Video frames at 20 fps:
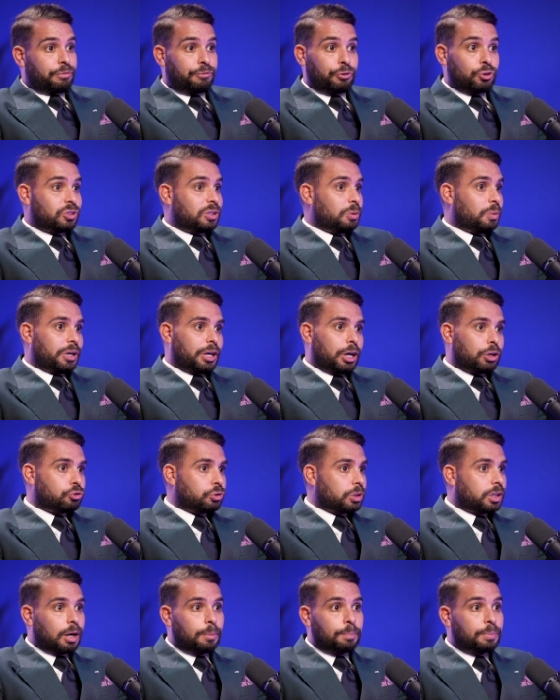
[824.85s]
FTSE
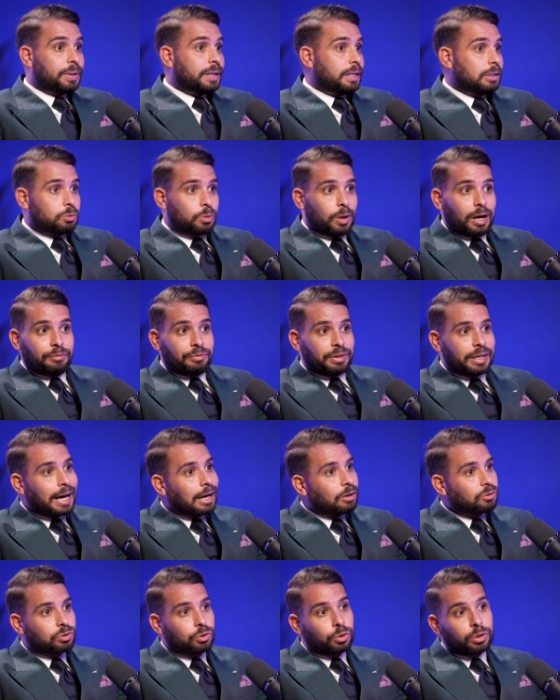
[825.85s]
100 companies will have
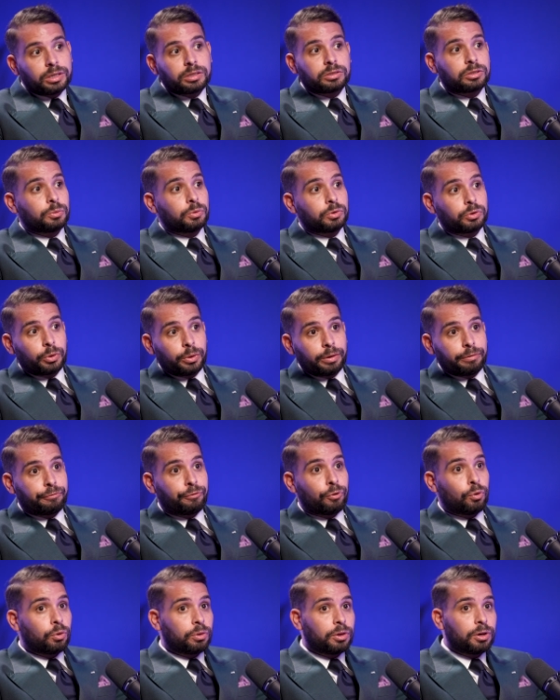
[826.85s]
in-house lawyers that will do it
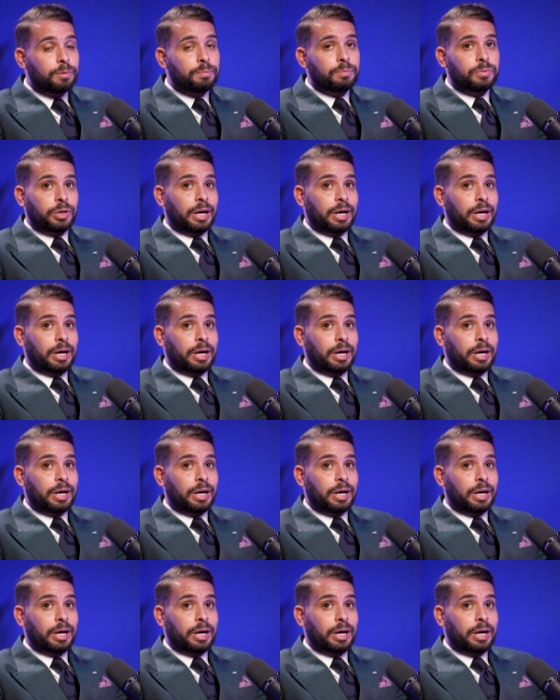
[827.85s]
for them.